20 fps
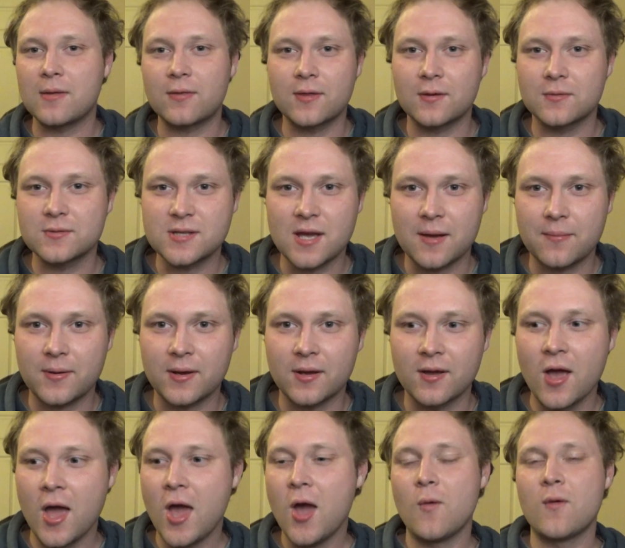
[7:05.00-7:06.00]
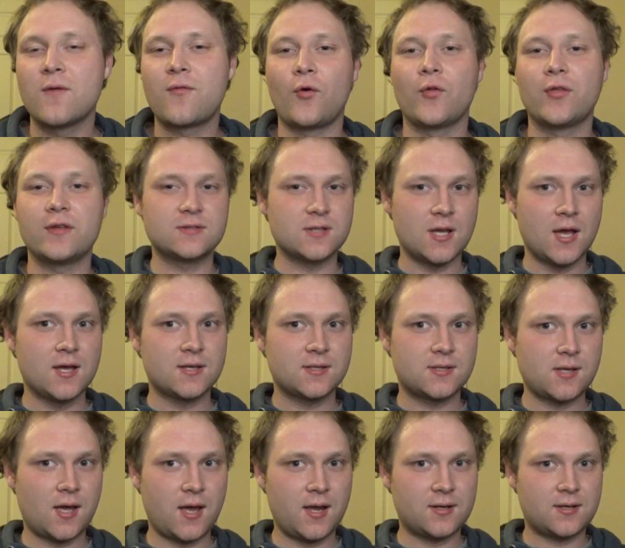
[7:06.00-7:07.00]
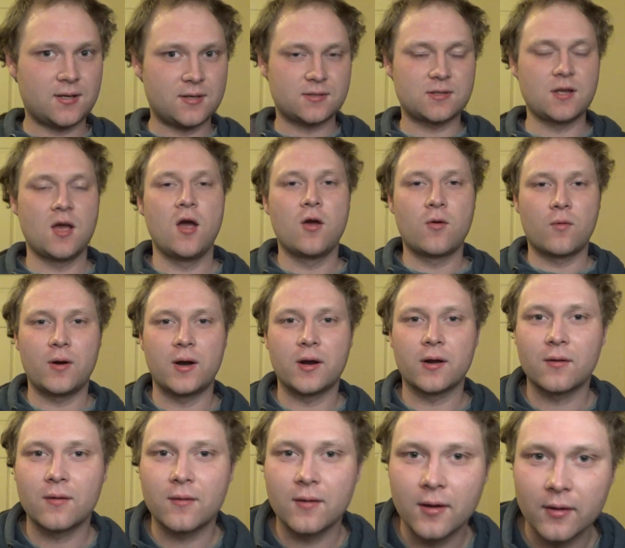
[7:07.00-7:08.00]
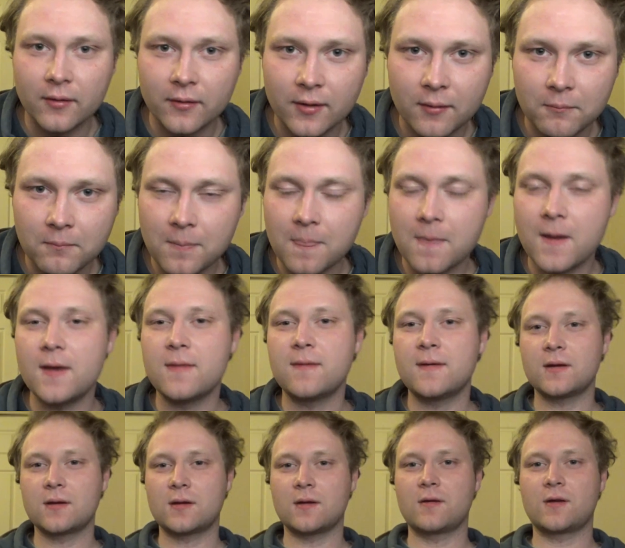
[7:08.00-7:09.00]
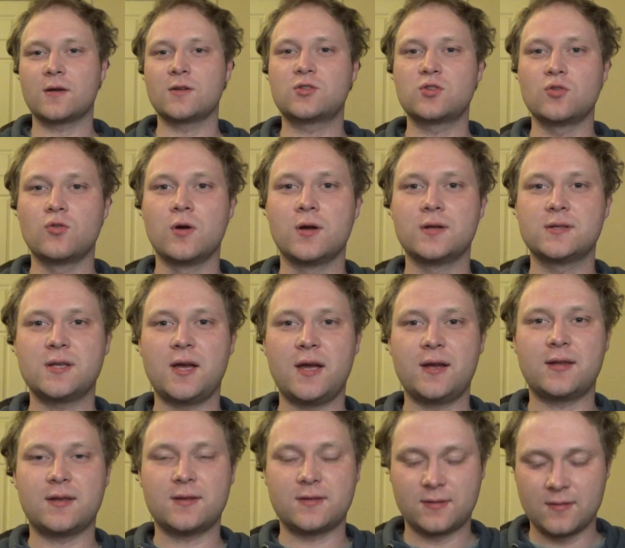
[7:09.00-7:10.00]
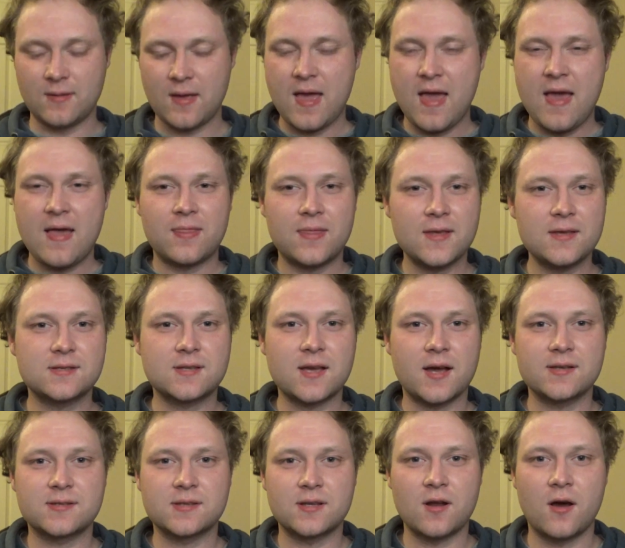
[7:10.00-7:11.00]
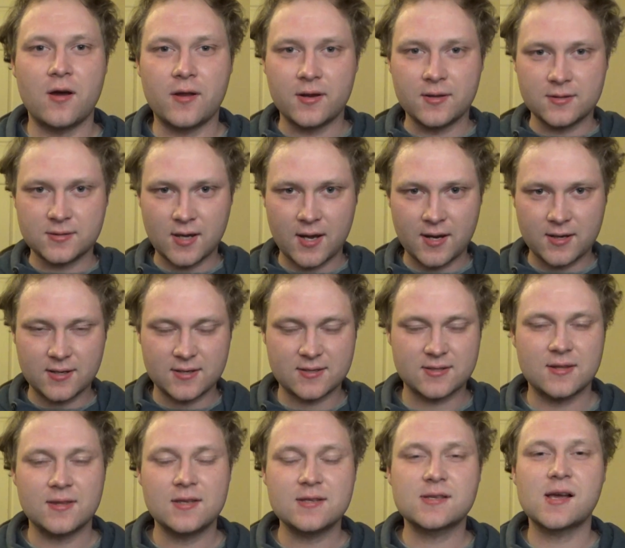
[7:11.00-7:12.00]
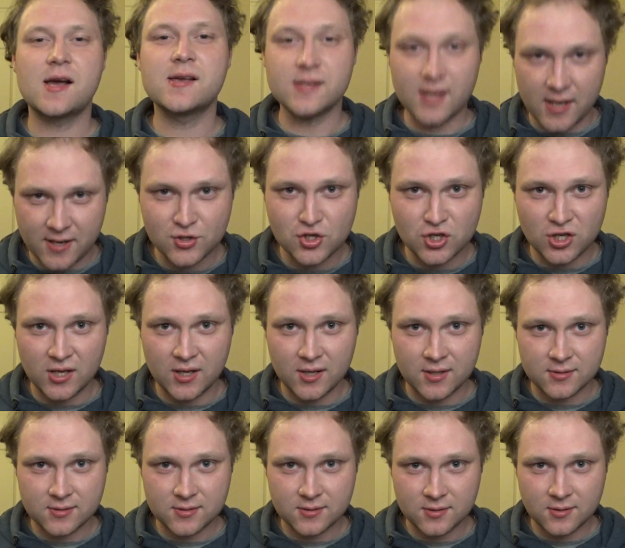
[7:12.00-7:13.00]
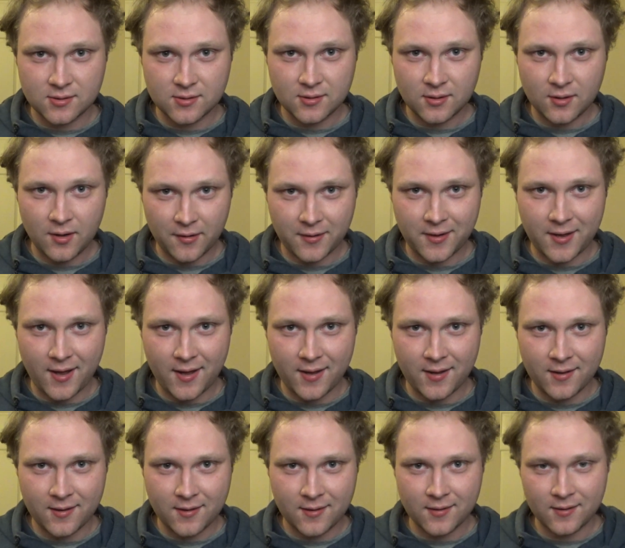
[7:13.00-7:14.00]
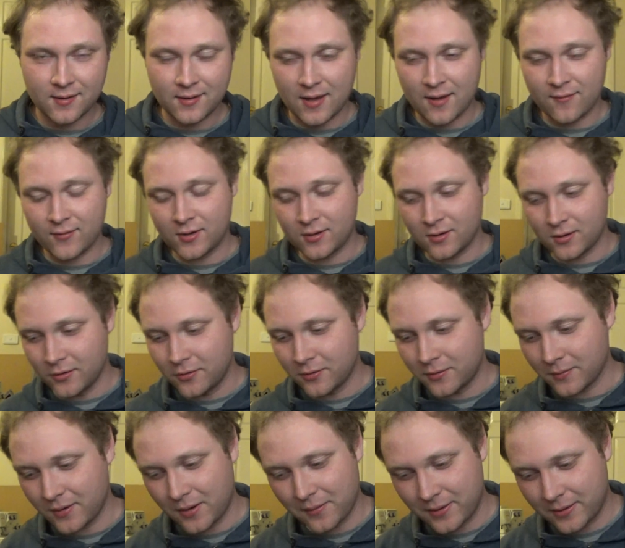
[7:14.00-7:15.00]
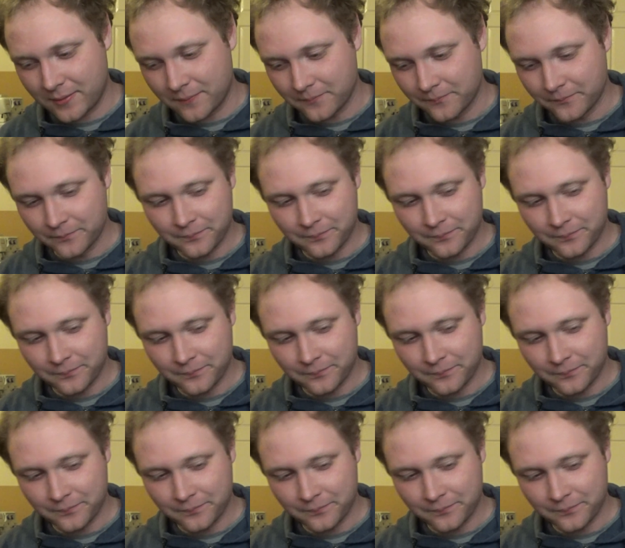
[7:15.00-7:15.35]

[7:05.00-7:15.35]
thing was happening with all these scientists running around. And that going on to scientists. These guys are not scientists. These guys are engineers. Okay? Kevin, Luke, I mean,